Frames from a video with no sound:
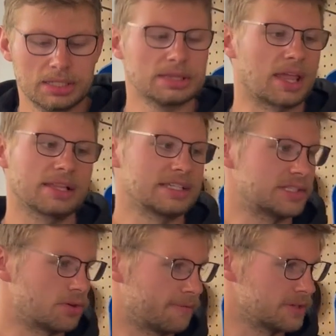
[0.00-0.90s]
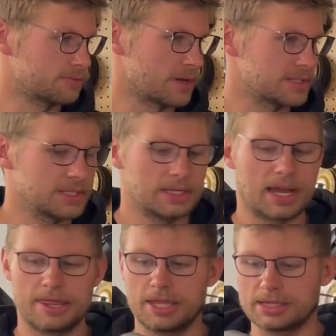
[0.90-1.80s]
lightly surface rusted,
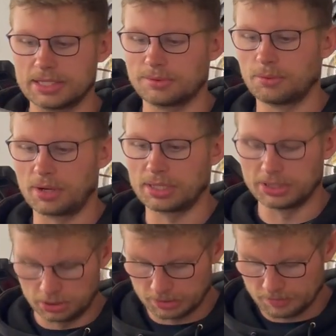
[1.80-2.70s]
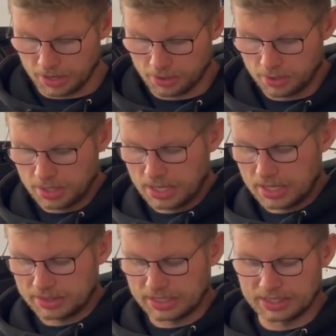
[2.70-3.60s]
I think this would work a little bit better
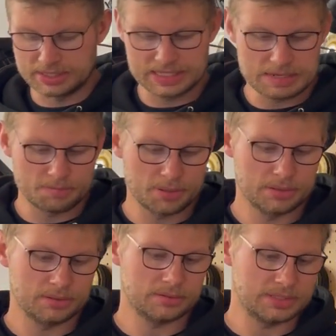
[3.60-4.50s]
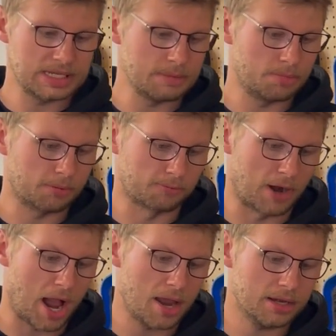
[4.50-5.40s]
than the deep
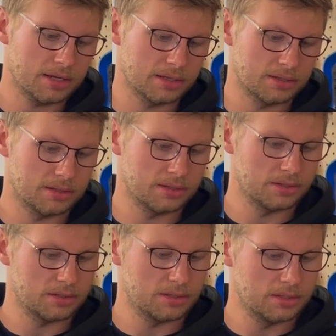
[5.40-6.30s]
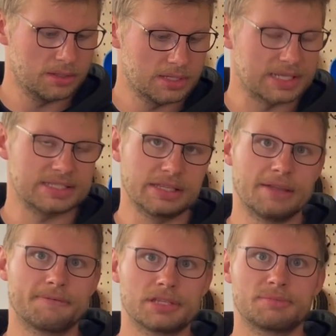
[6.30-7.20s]
rot. That's the
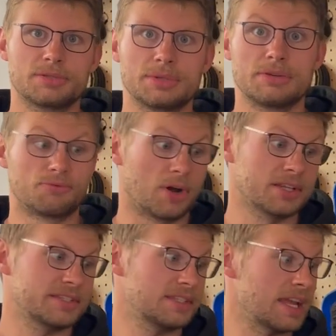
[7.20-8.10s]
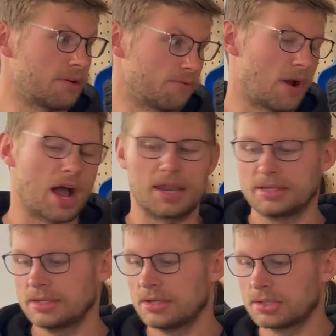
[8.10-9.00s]
difference between rust and rot.
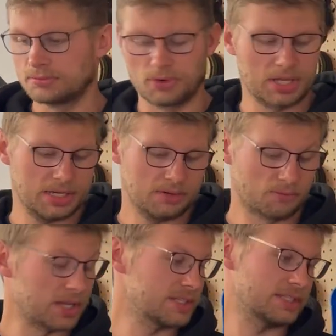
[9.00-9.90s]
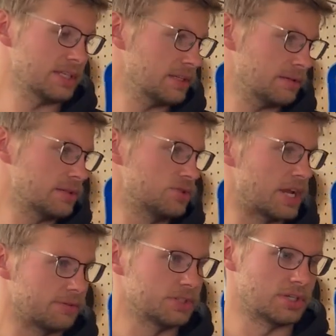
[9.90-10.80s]
Rust is
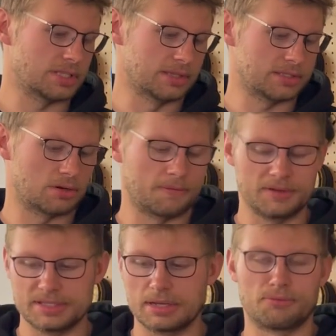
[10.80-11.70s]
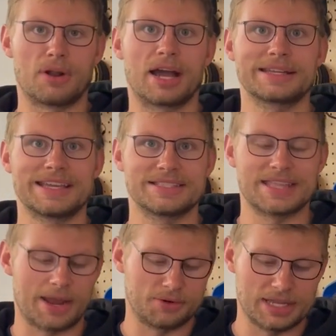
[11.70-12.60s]
generally just on the surface and rot gets
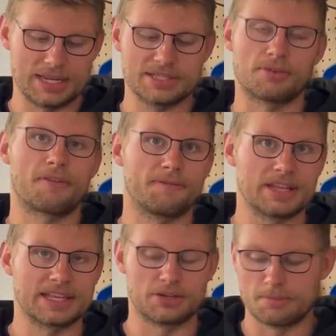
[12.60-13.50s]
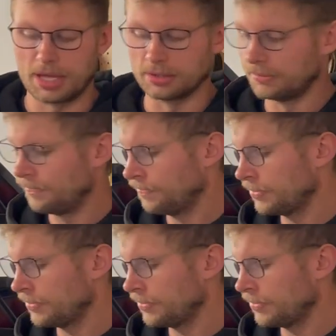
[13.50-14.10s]
down in and starts flaking your metal.